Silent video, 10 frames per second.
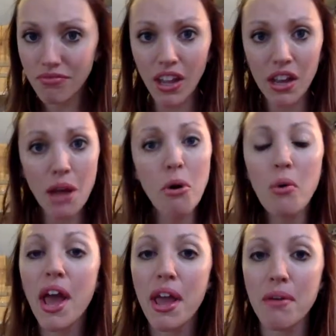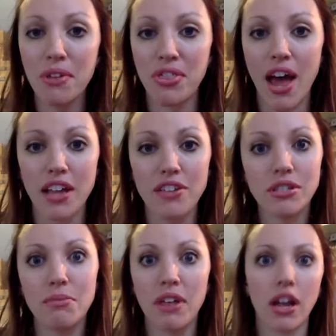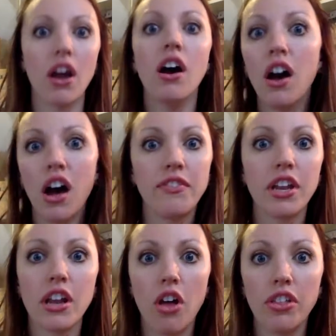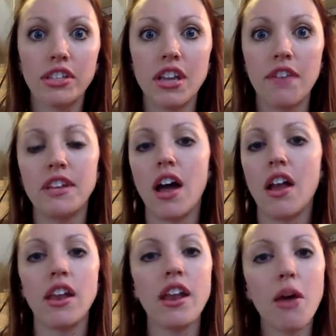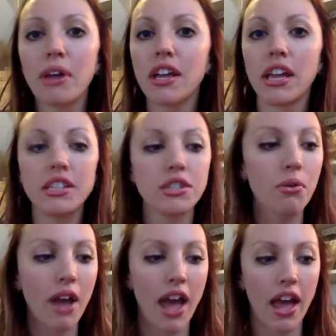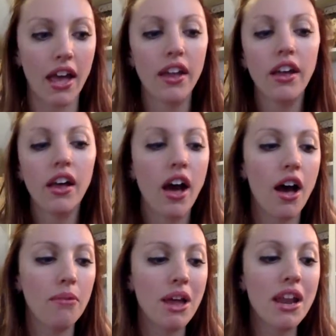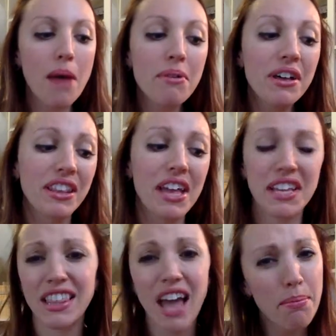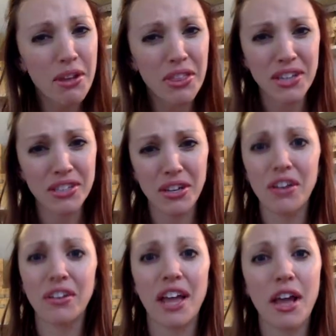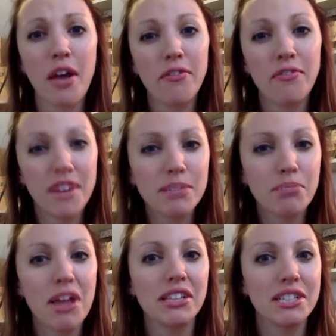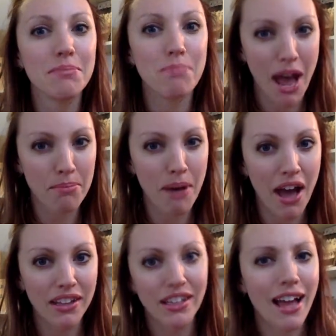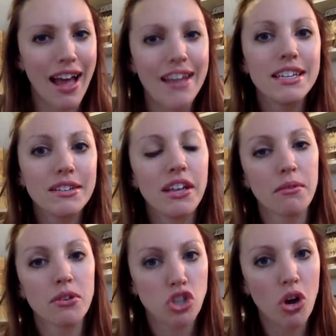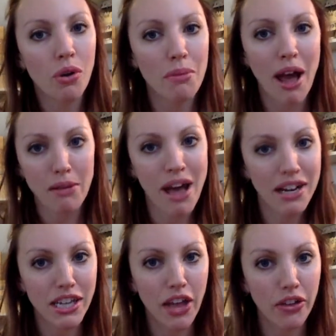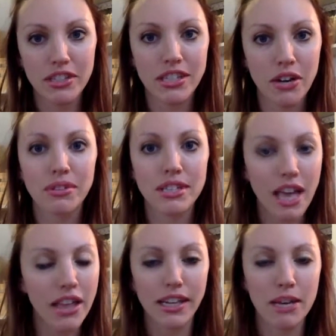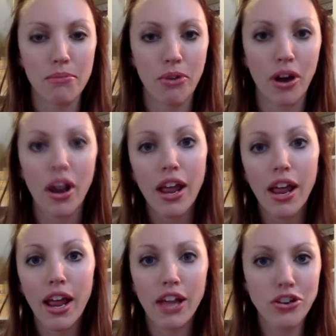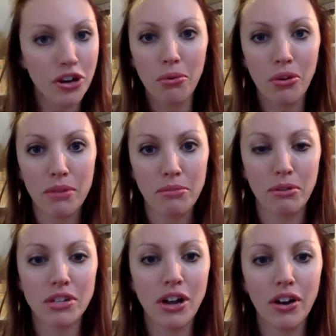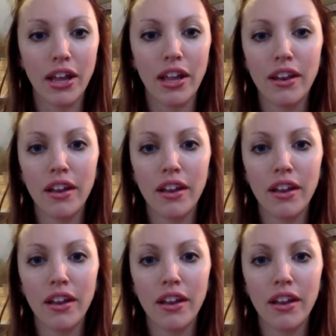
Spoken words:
And I'm okay with that. I used to be like, I have to get all this stuff done. And now I'm like, it's okay. And I put things on here like fix Braylon's backpack. Like I need to sew her backpack together because they don't sell it anymore and Target won't let me return it,